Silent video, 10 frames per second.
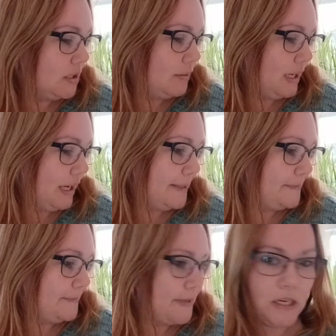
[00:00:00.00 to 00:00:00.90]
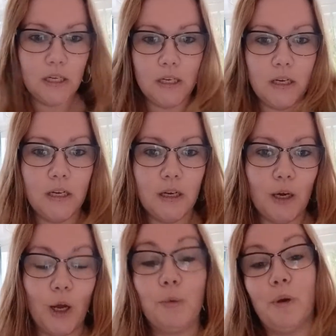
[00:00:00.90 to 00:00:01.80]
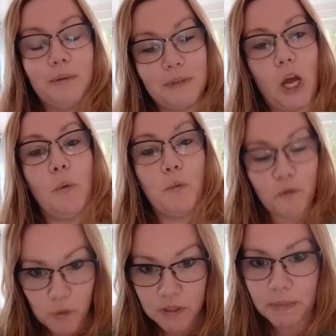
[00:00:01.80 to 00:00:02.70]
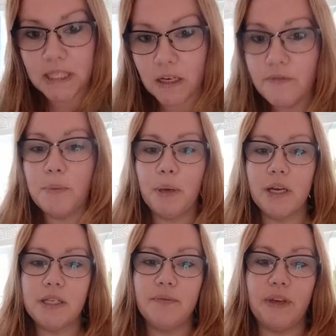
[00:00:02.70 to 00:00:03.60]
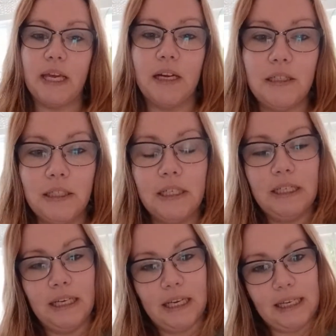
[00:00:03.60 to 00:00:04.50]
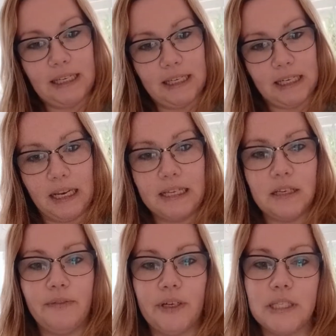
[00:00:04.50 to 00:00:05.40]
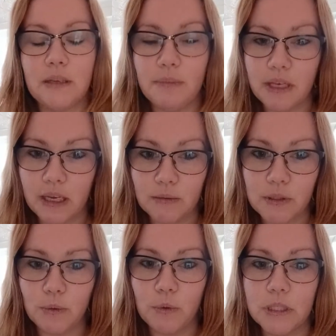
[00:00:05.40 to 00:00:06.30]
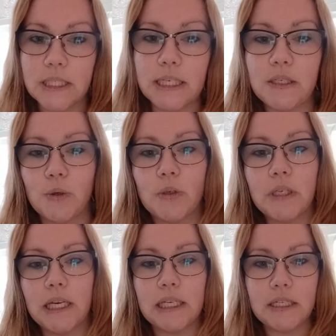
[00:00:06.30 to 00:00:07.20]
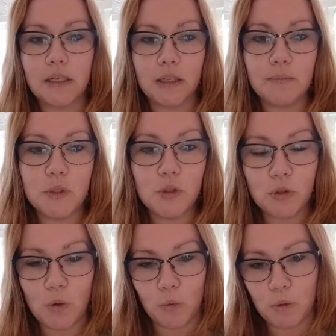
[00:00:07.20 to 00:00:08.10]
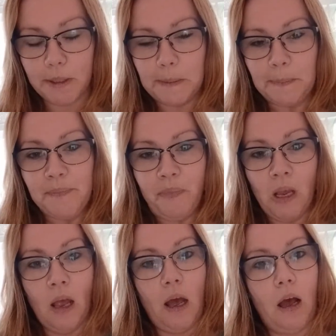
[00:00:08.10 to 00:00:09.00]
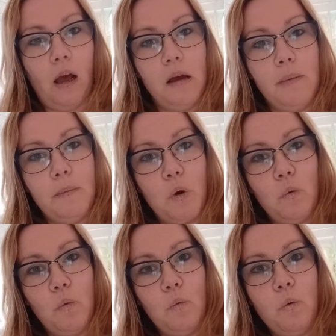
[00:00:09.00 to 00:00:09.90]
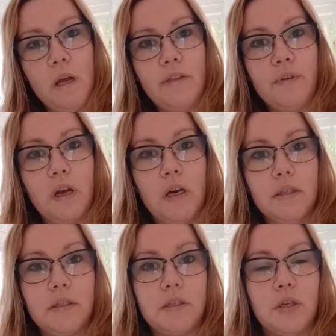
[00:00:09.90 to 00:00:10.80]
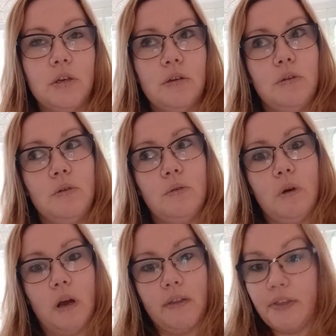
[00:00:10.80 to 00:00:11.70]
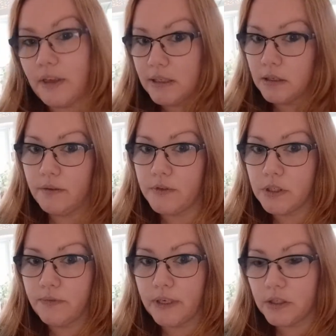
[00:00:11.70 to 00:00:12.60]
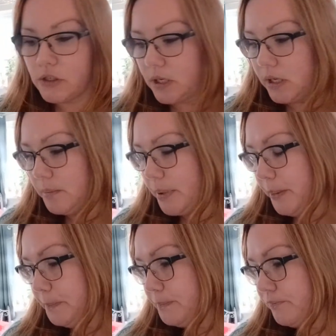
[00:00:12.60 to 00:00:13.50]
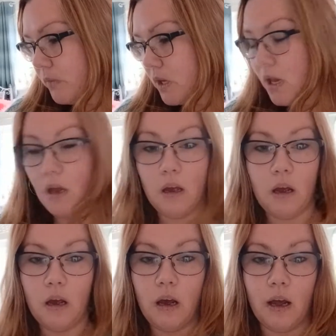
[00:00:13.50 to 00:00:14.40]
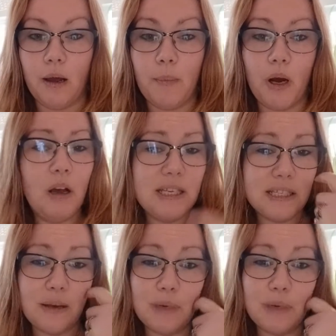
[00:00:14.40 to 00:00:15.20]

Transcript: yeah, I will force myself to persevere unless I find something else I want to knit on anytime soon. With regards to other things I've just finished up, I set